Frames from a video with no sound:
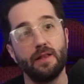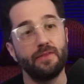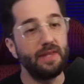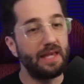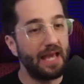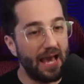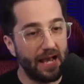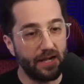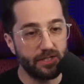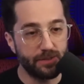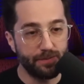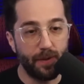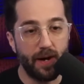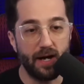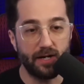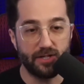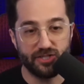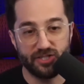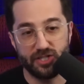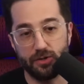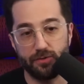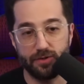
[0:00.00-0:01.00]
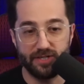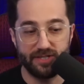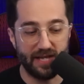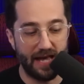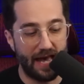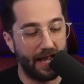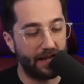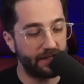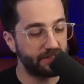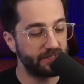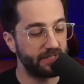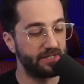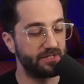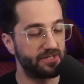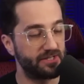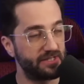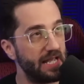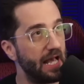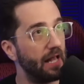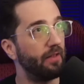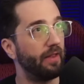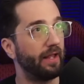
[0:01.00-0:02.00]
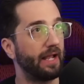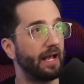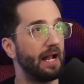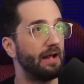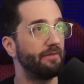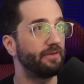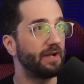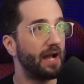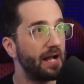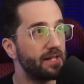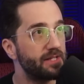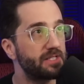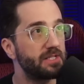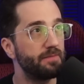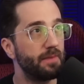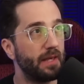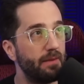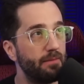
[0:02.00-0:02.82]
the Xbox Series X is selling. And I've got some